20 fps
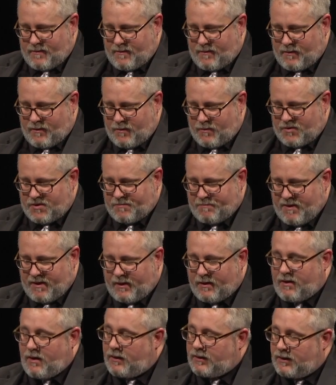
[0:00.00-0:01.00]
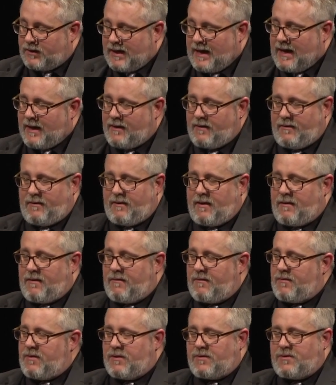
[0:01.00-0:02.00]
you speak a lot,
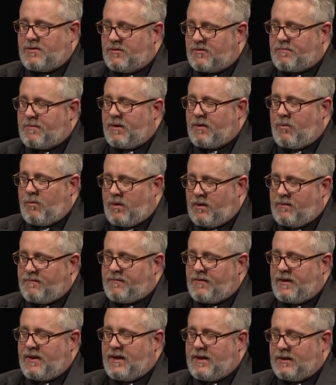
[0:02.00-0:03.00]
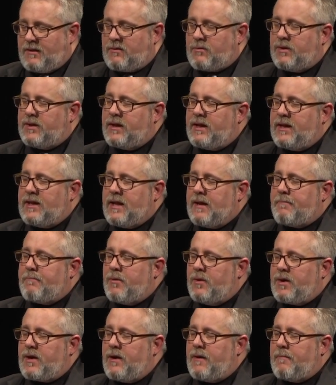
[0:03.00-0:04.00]
and you speak wonderfully and eloquently in that
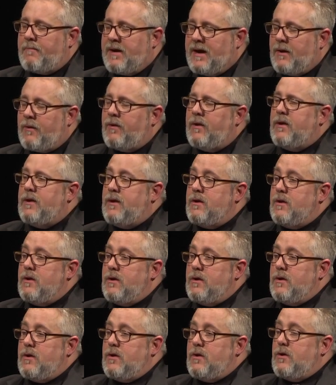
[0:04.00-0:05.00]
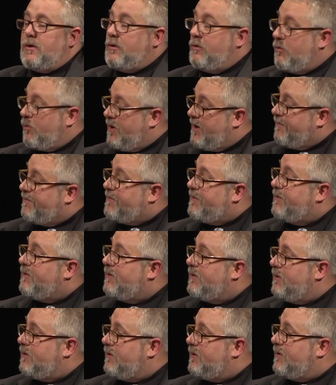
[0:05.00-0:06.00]
book about grief,
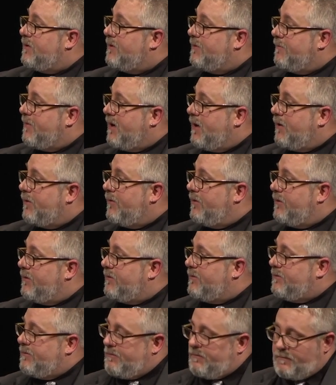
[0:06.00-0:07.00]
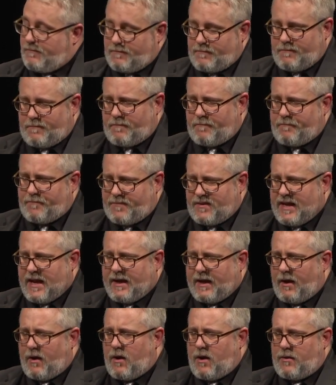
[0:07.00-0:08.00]
about
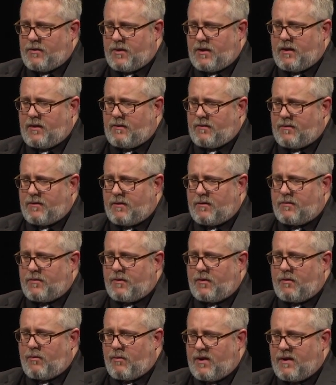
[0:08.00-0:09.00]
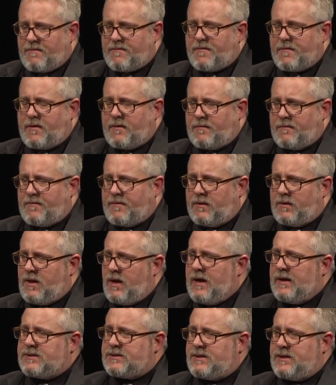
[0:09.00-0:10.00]
taking on the grief of the
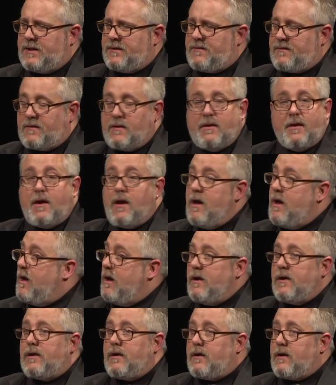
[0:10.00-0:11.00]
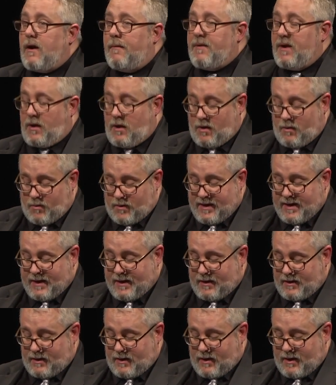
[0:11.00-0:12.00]
loss that's coming our
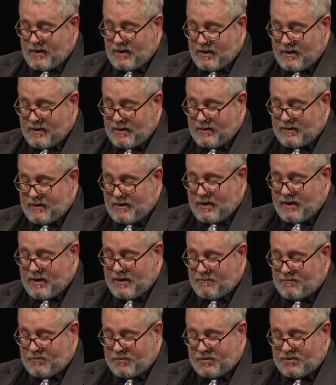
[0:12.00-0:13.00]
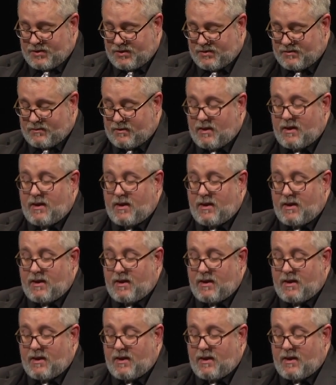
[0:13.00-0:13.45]
way. And I would just